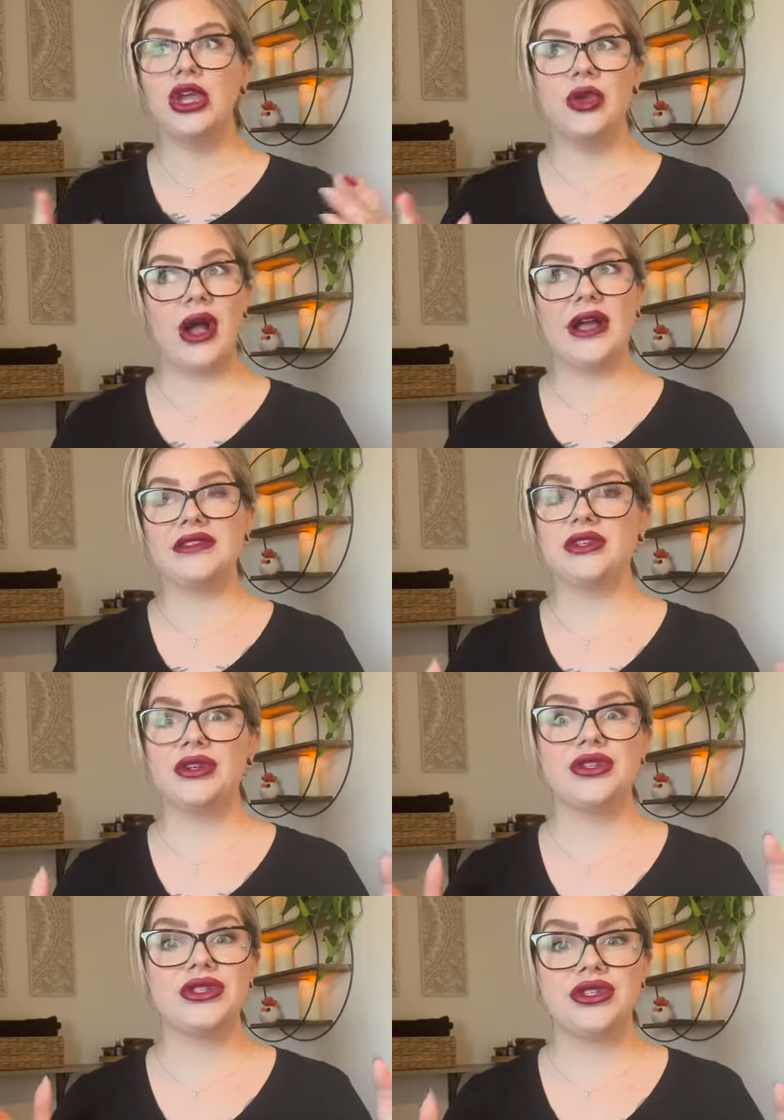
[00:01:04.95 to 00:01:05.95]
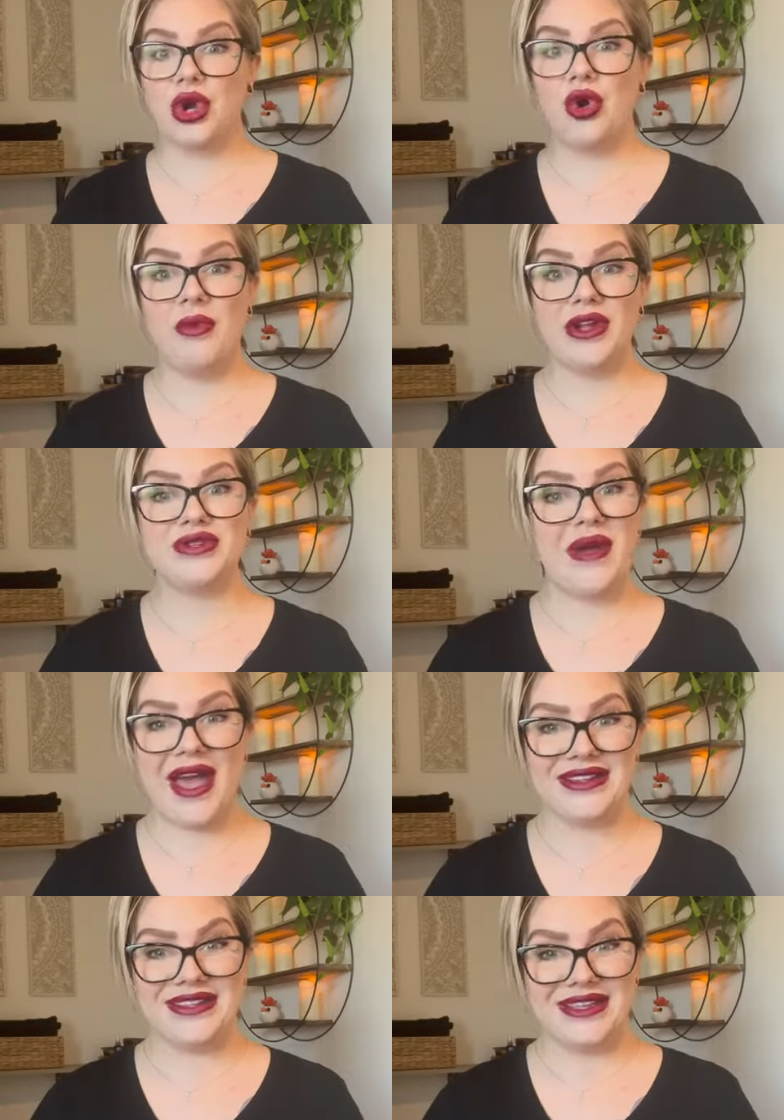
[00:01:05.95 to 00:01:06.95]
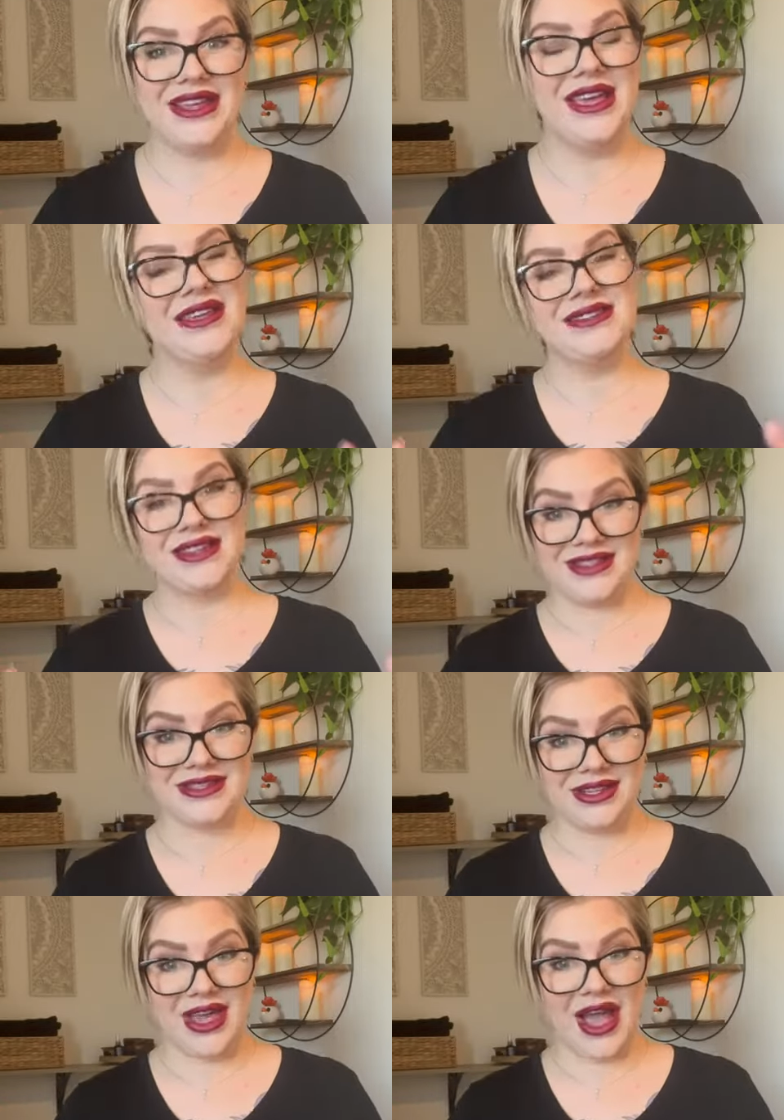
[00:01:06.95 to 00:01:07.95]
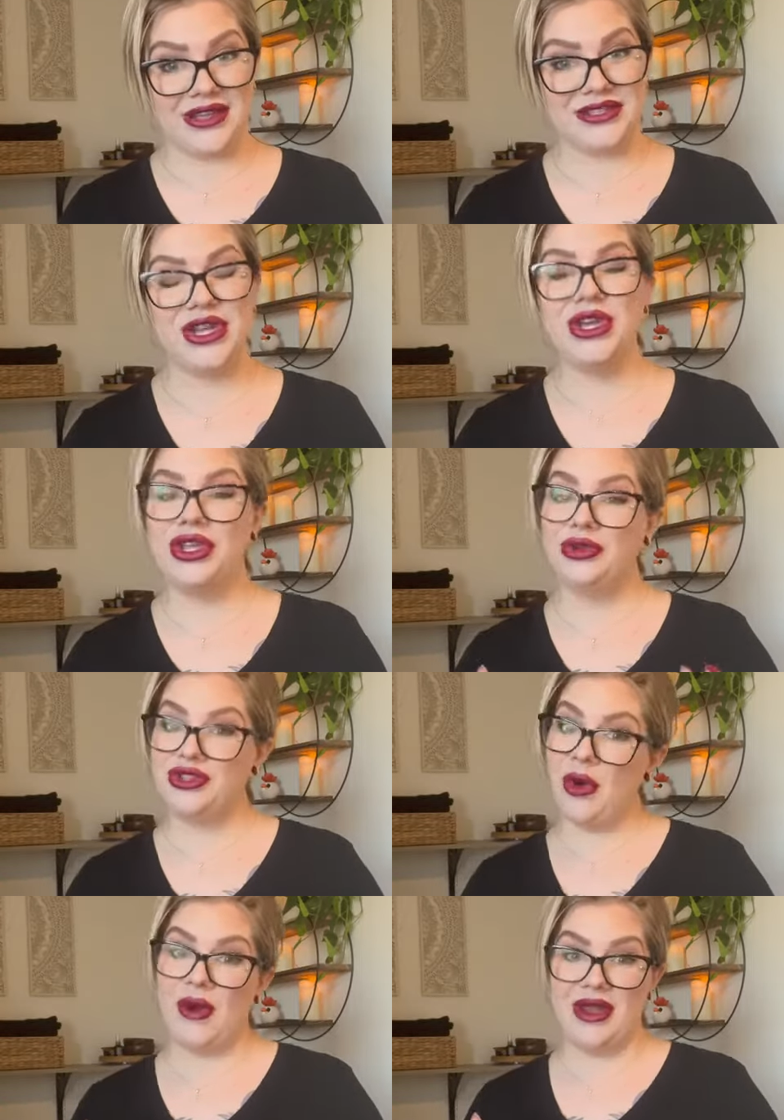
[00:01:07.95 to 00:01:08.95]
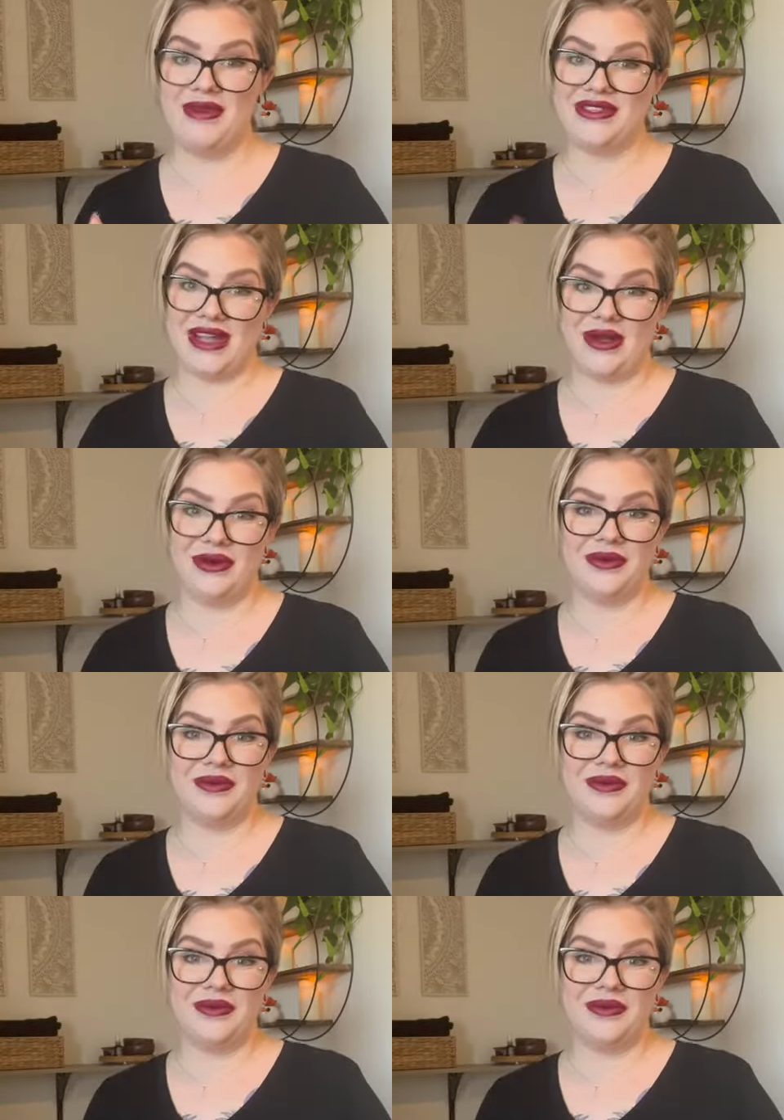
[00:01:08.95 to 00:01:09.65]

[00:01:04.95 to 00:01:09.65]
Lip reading: You guys, there is so much packed in to this class. You don't wanna miss out.